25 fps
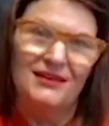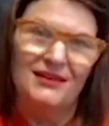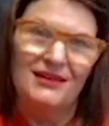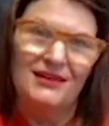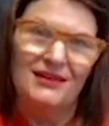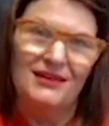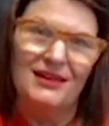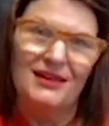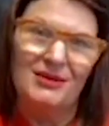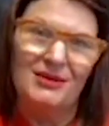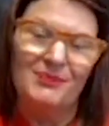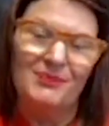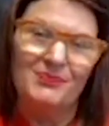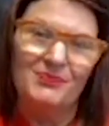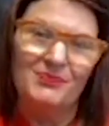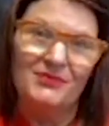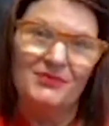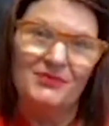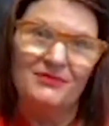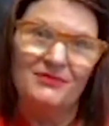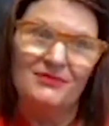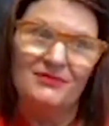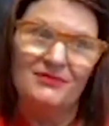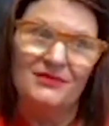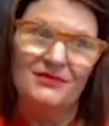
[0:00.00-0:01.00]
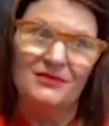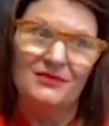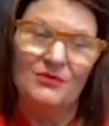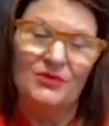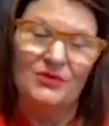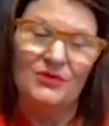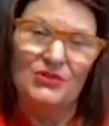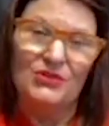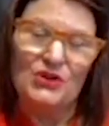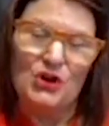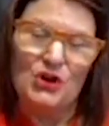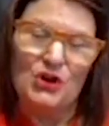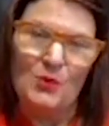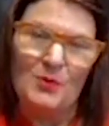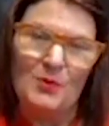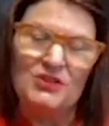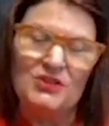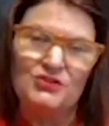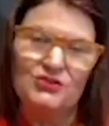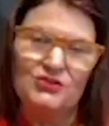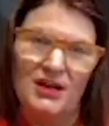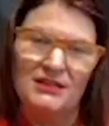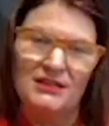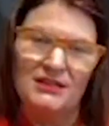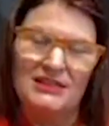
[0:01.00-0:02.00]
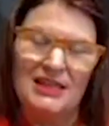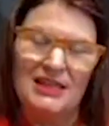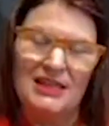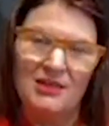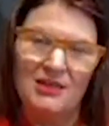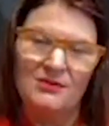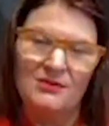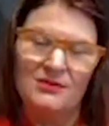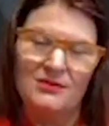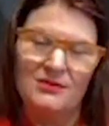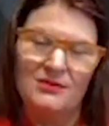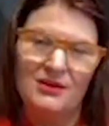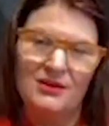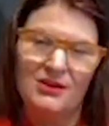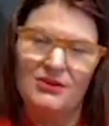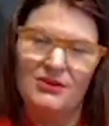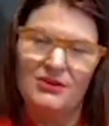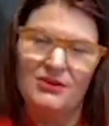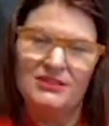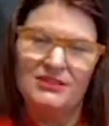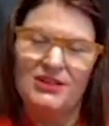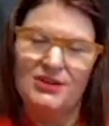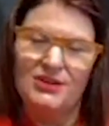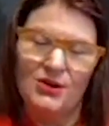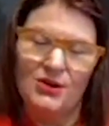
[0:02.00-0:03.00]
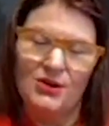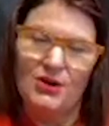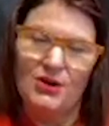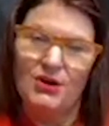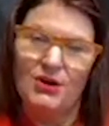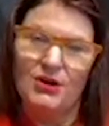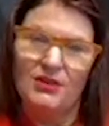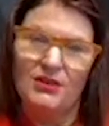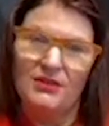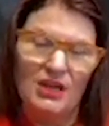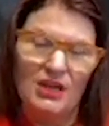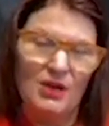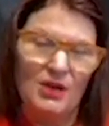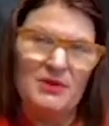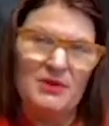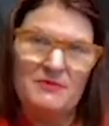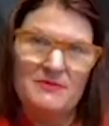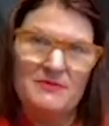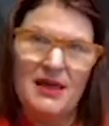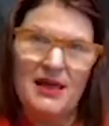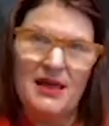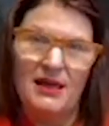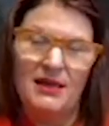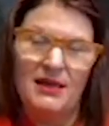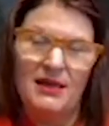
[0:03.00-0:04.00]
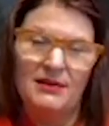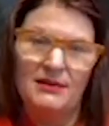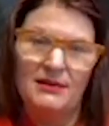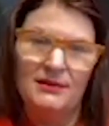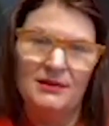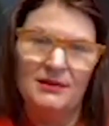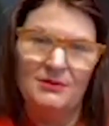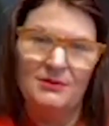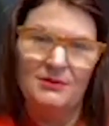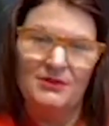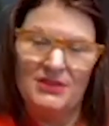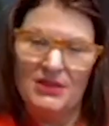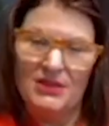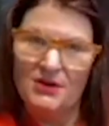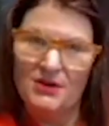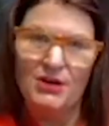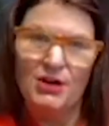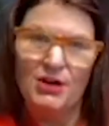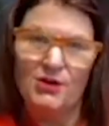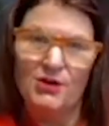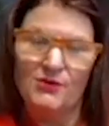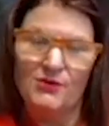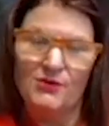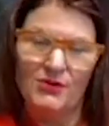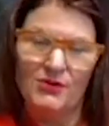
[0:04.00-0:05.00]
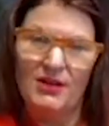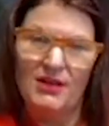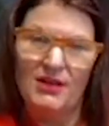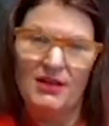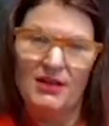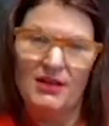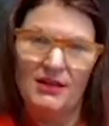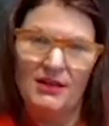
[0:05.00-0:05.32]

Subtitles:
throw them in the truck and take them to the nearest ER. They'll be mad, but they'll get over it.